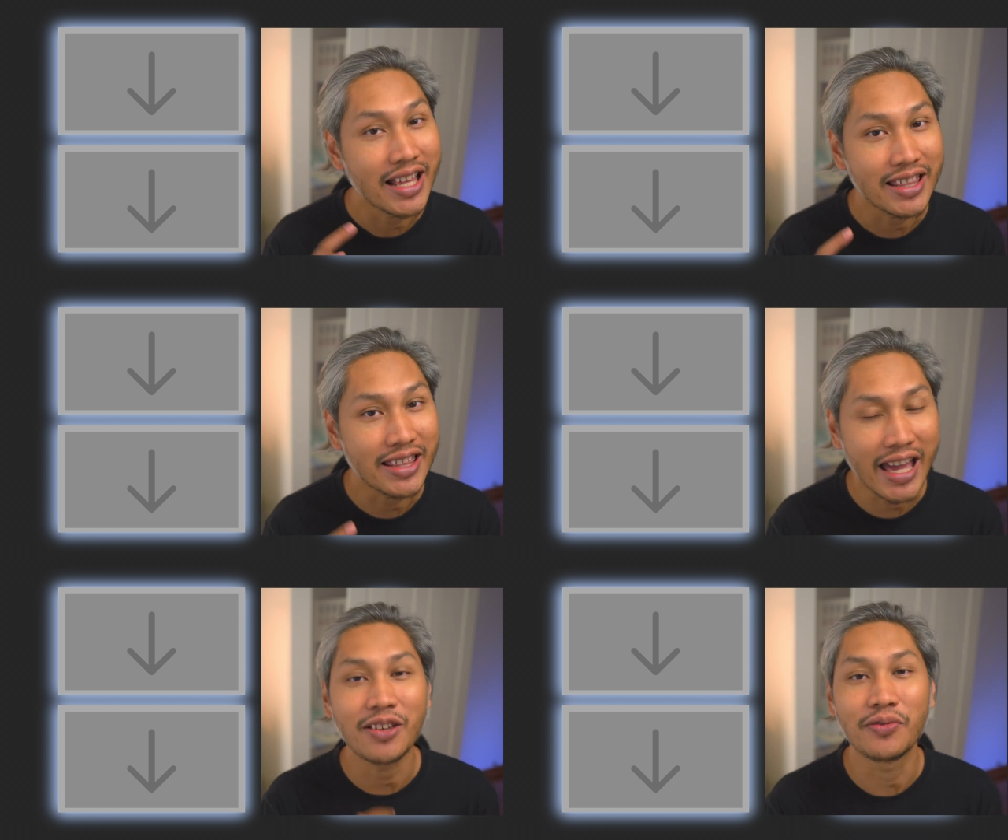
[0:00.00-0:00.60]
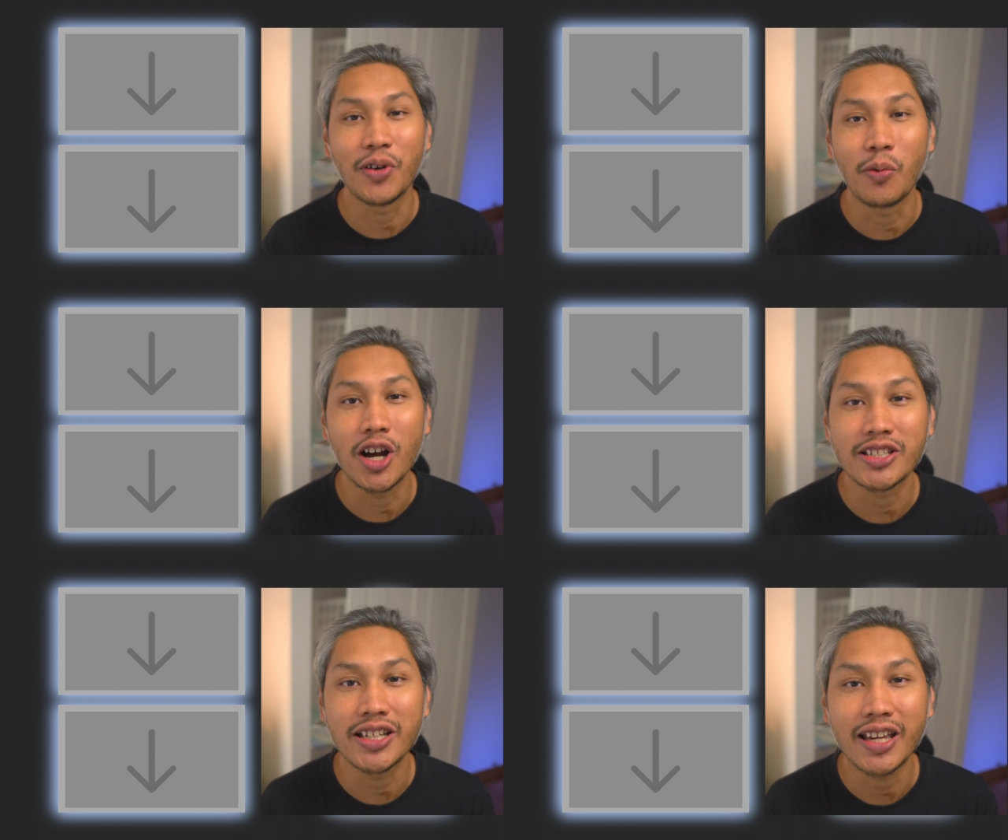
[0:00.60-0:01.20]
Thank you for
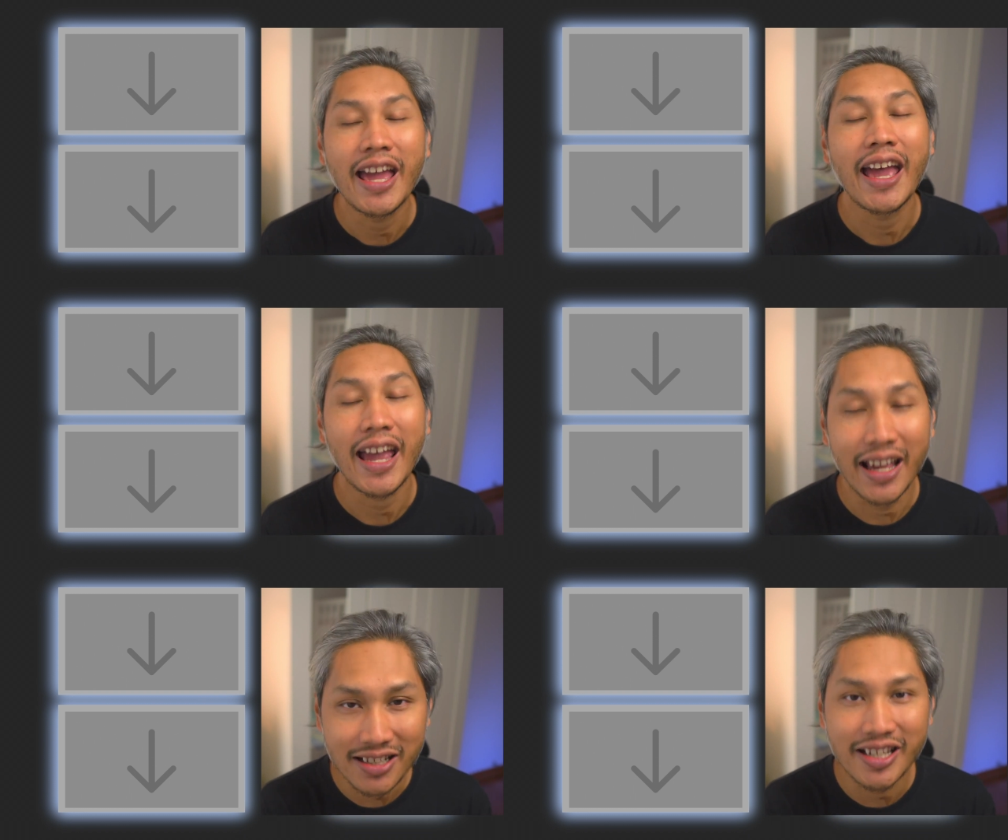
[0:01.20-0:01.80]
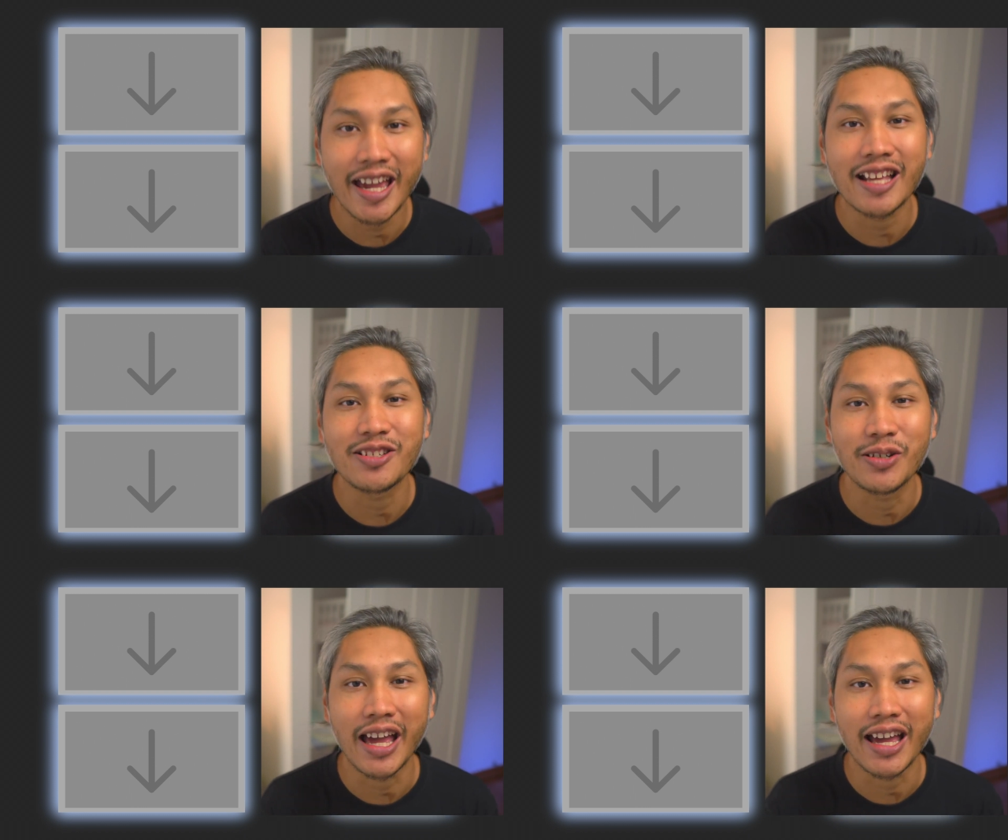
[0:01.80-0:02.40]
watching and I'll
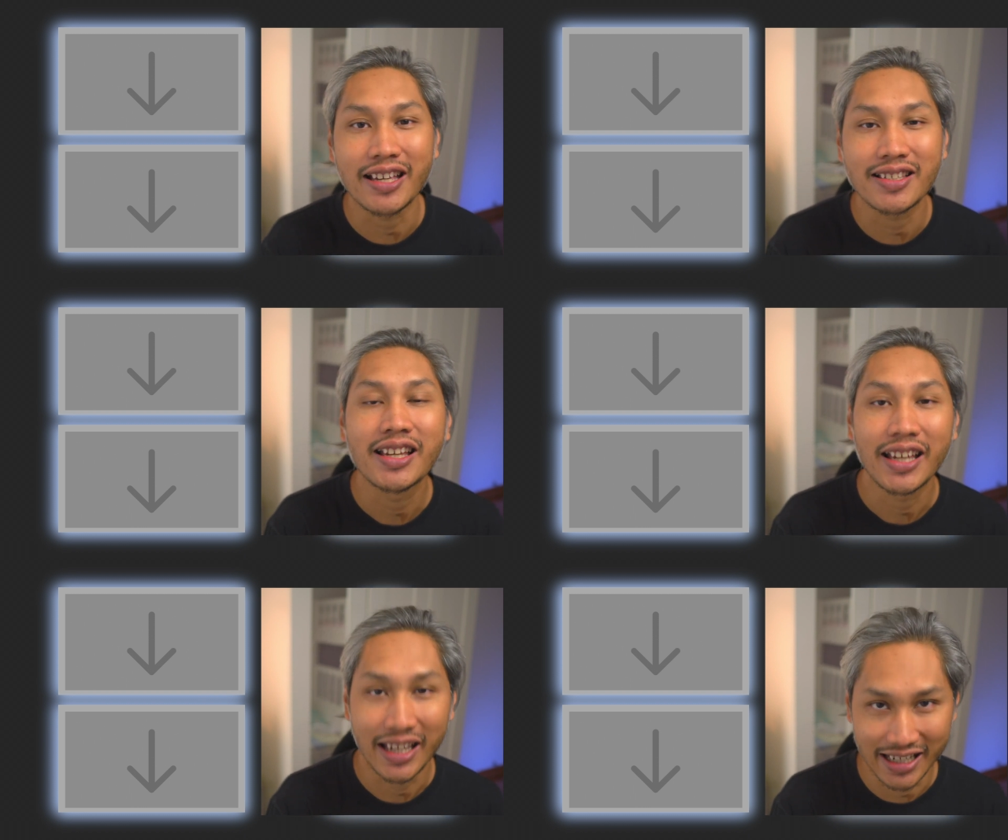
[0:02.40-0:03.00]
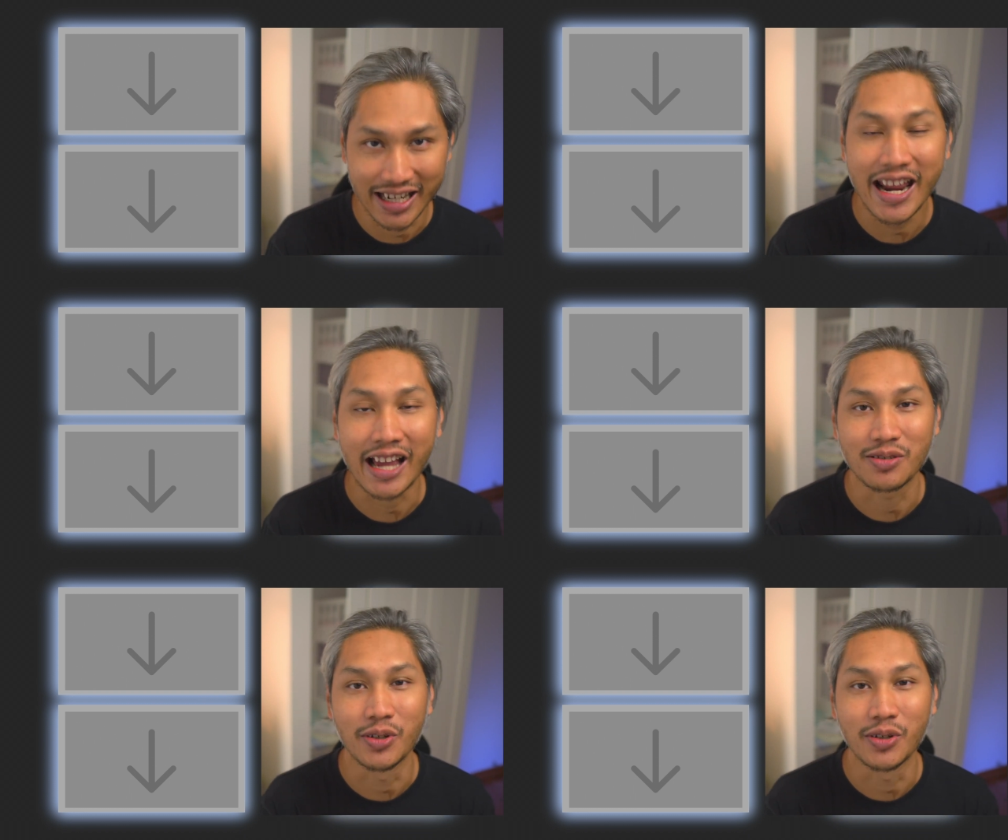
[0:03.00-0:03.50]
catch you guys in the next